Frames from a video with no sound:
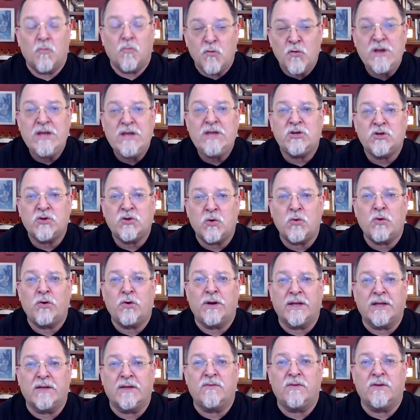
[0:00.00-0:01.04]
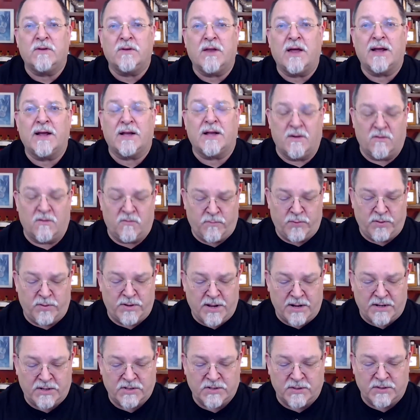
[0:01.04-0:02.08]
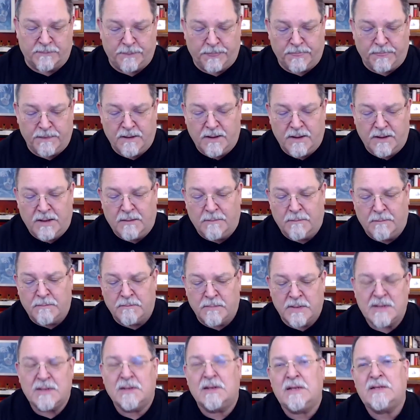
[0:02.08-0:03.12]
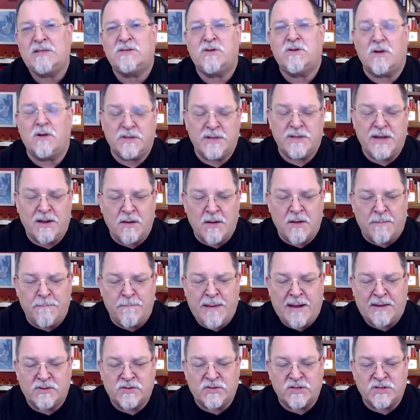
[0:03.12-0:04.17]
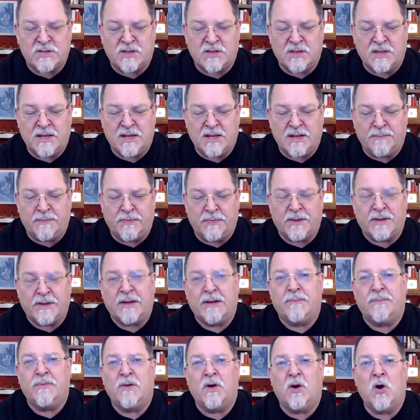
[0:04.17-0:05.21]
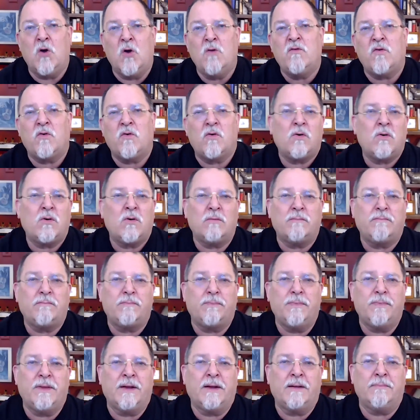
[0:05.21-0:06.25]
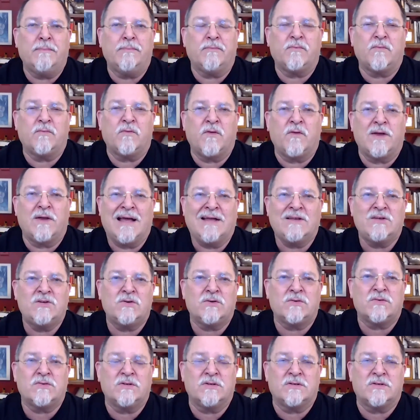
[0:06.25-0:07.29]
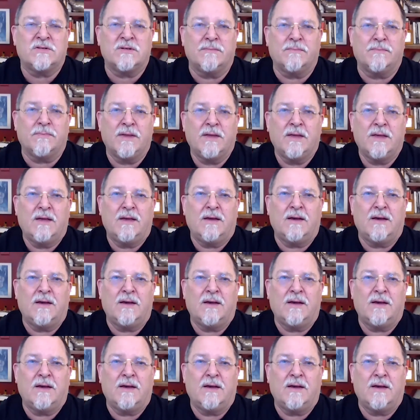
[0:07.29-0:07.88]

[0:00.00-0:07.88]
reshoring, if you like, of production. But let's talk now about just the overall financial system.